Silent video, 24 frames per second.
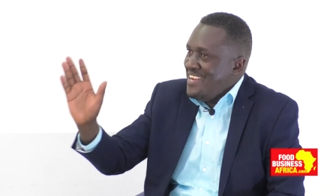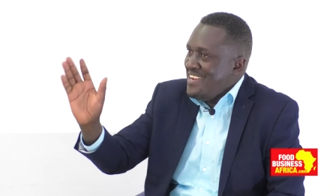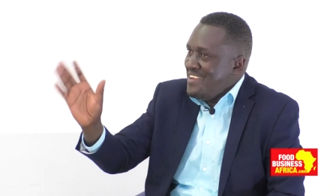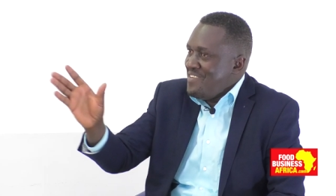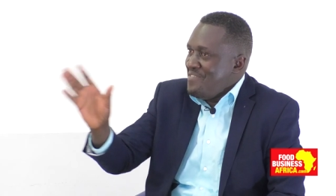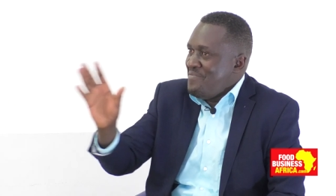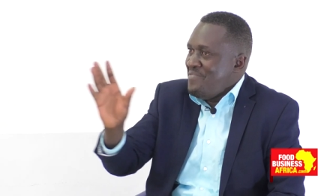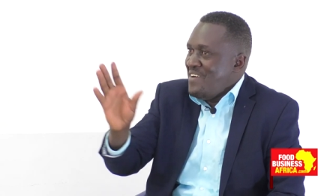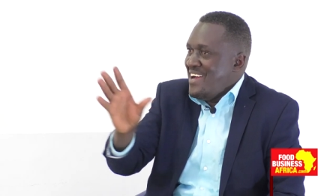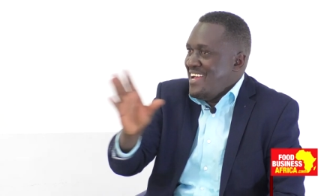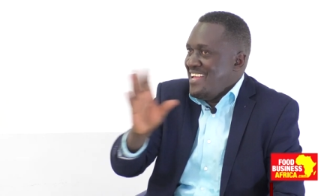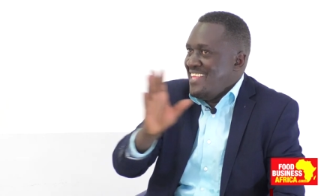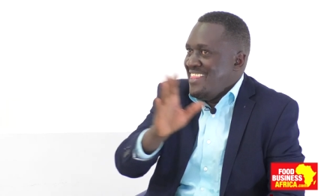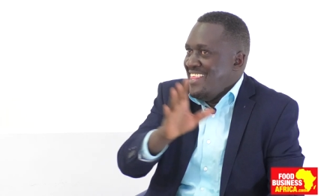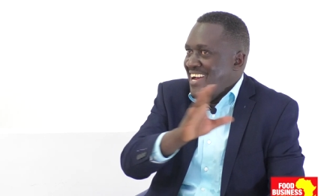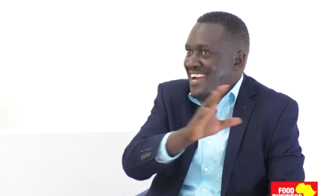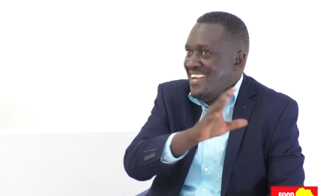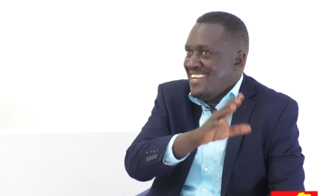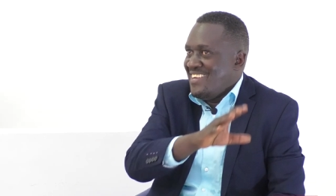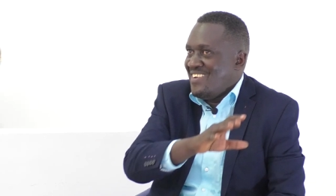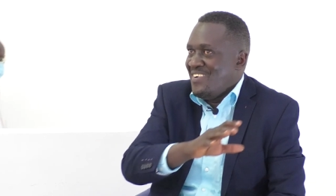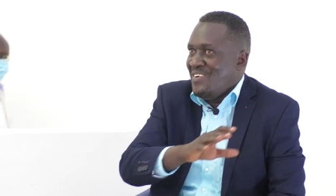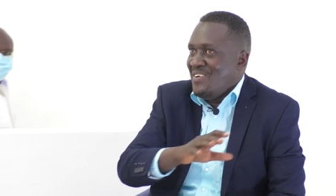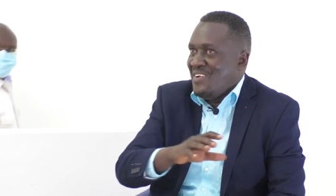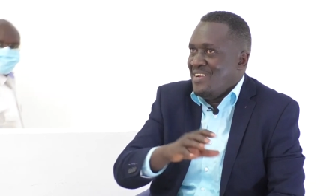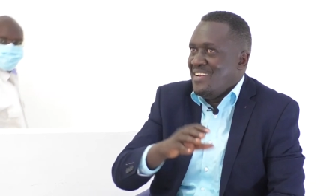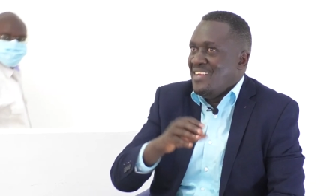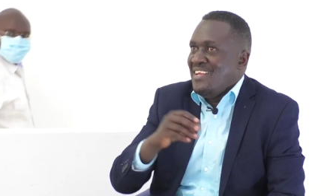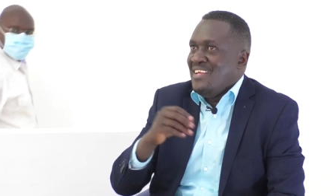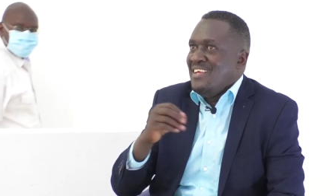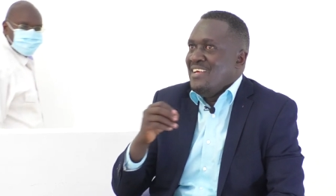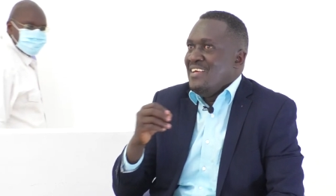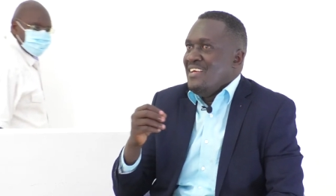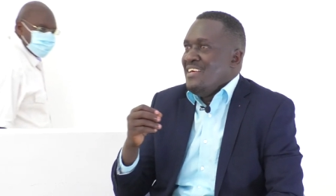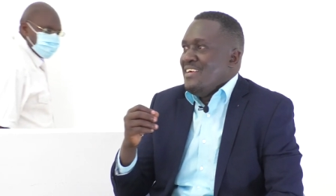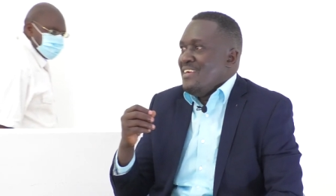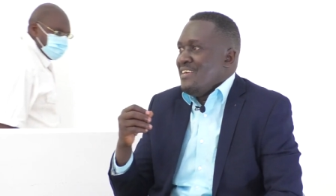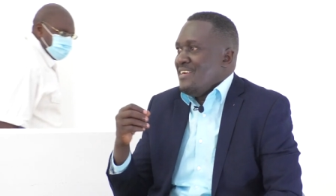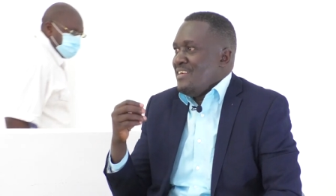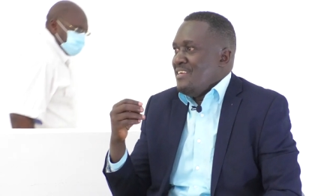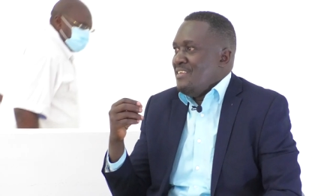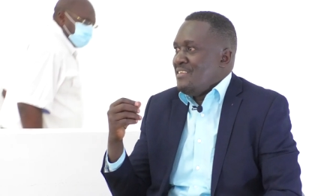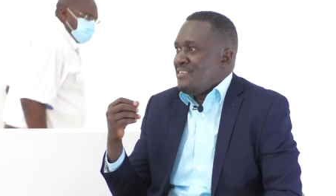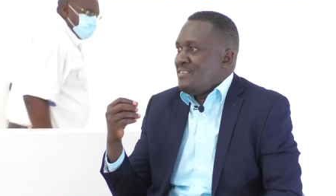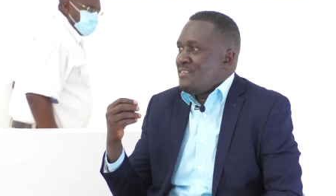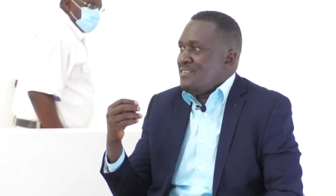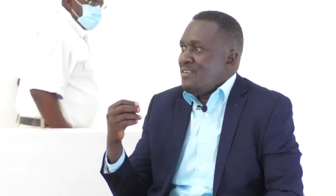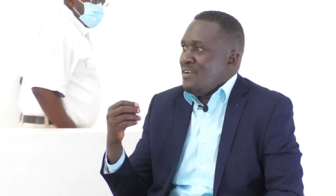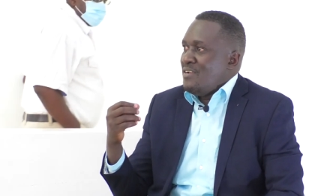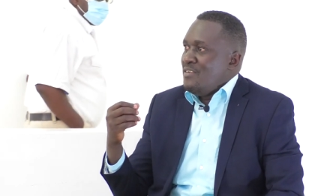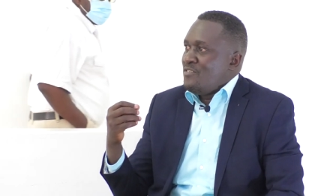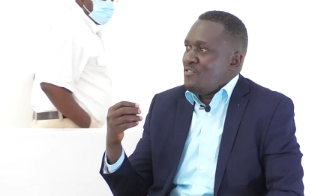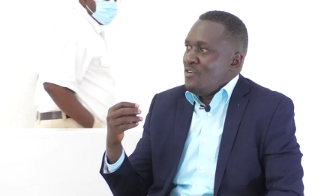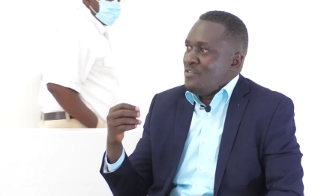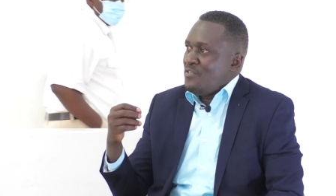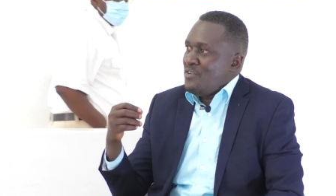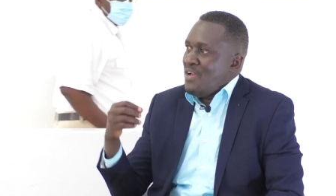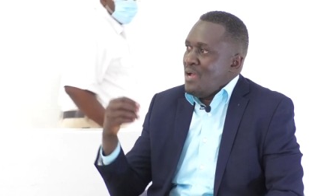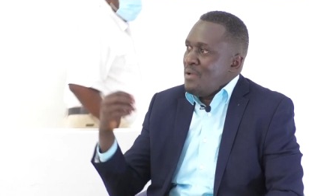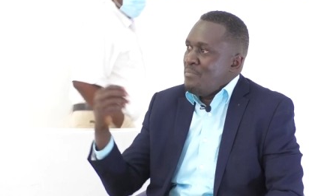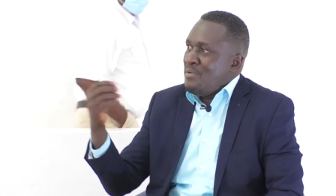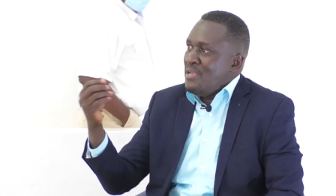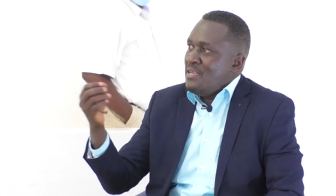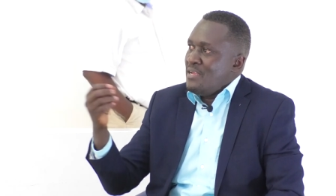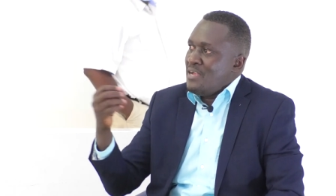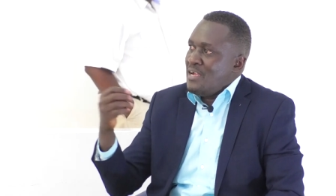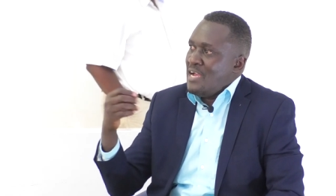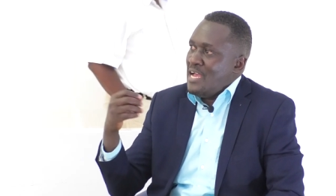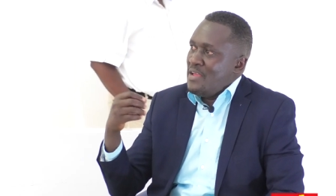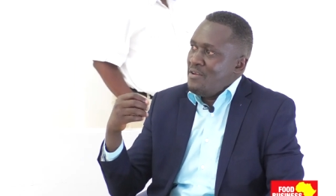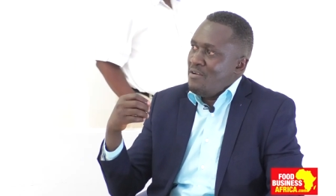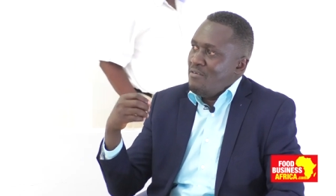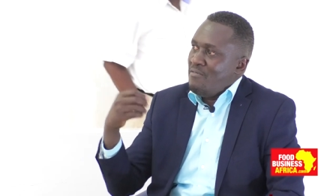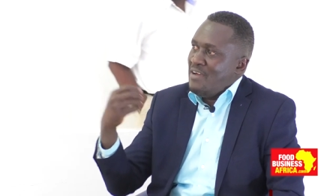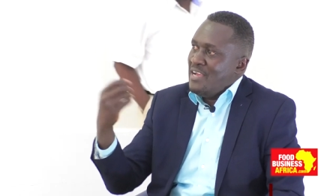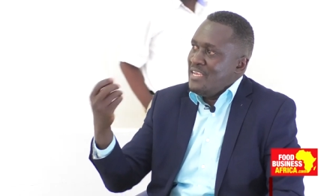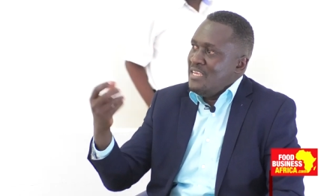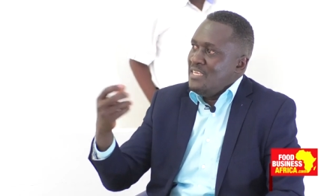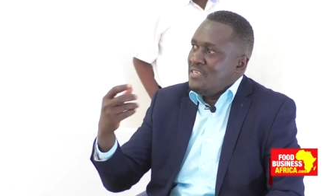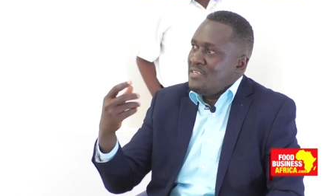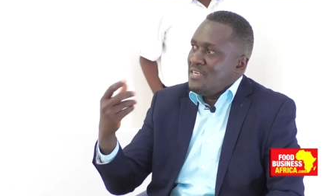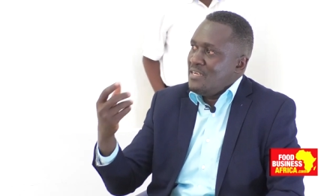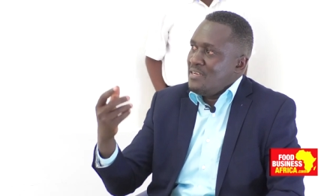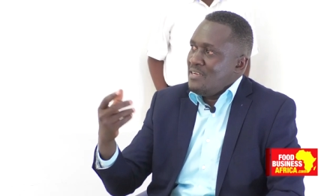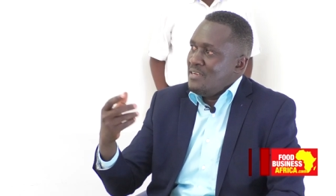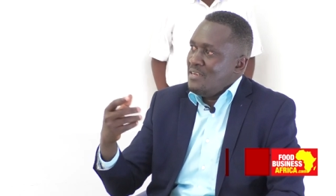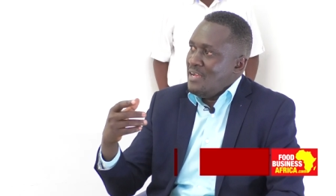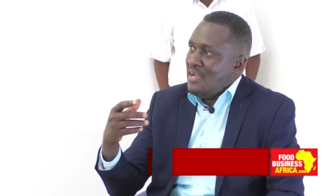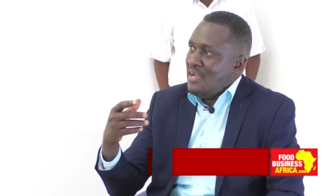identify that? Or it's it's also a kind of a hit